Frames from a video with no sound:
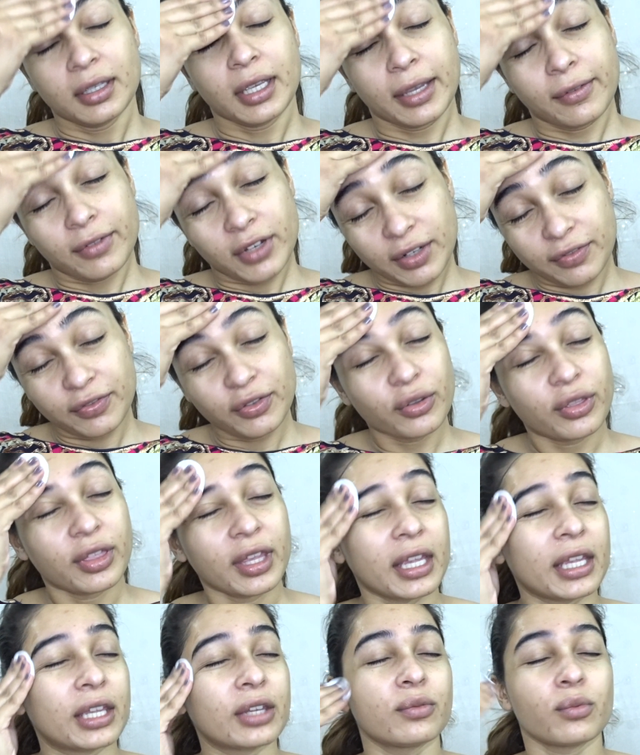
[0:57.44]
Even if you
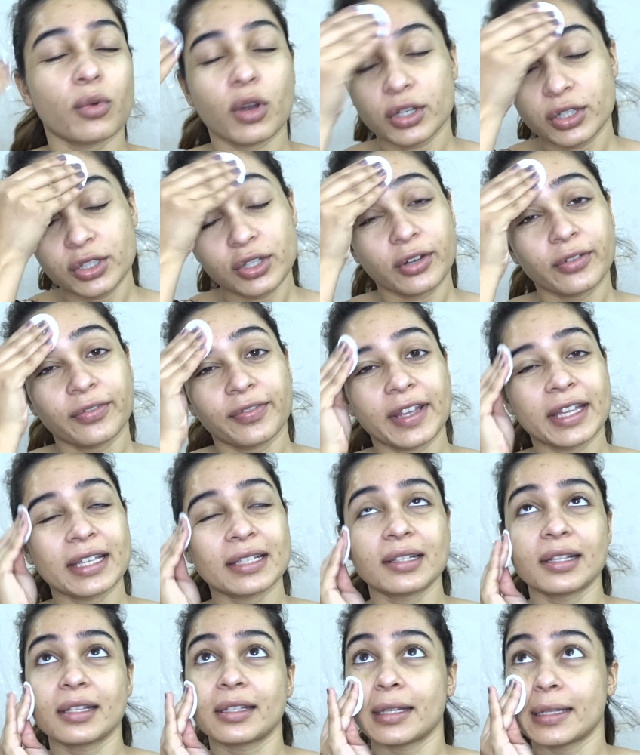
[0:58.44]
think you washed your
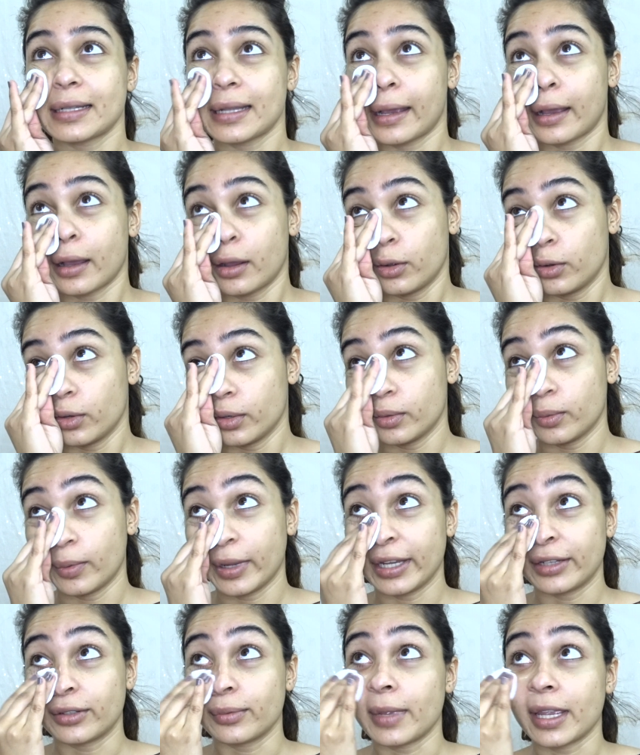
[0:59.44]
face, this is like a good
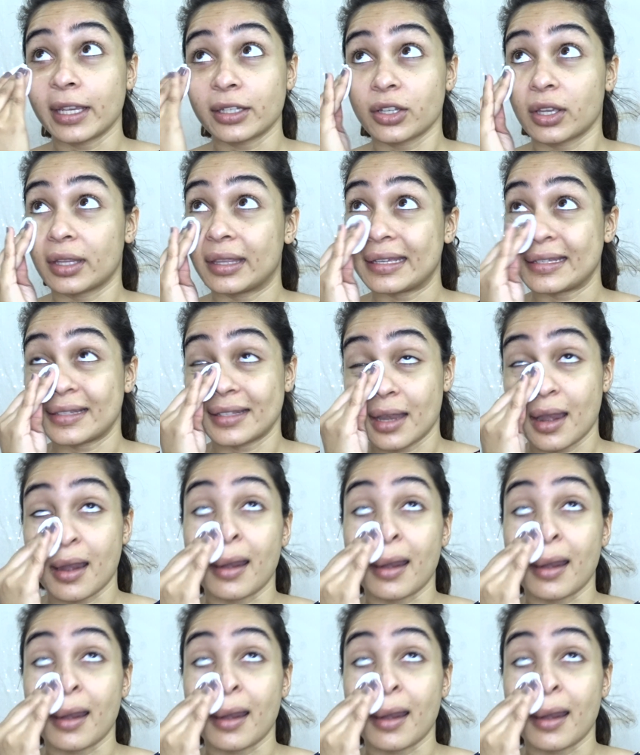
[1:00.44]
way to make sure there's